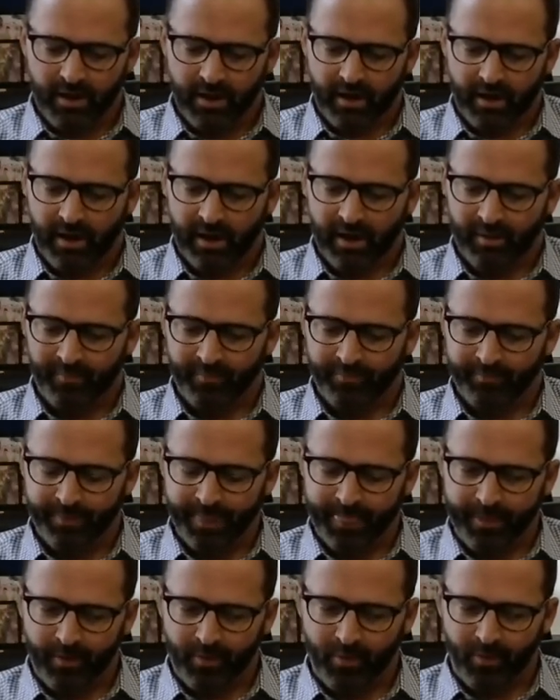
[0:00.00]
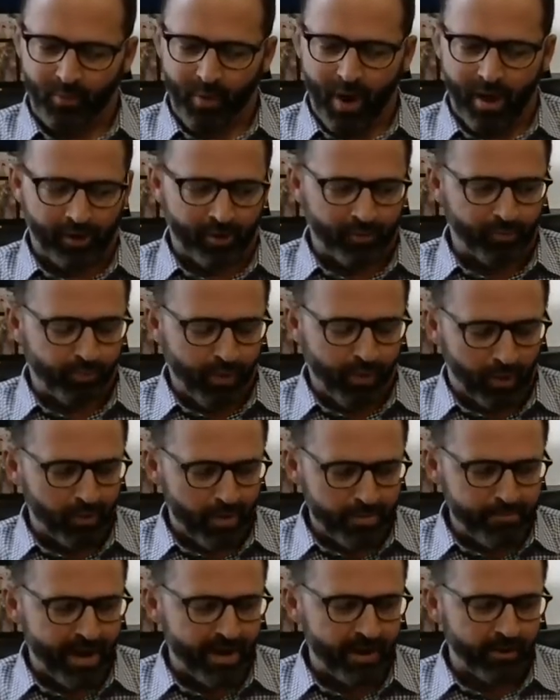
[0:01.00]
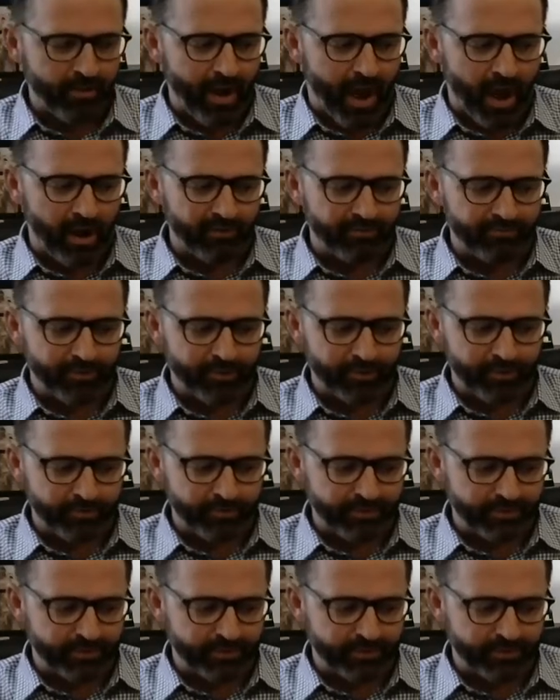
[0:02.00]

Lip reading: While we've been around for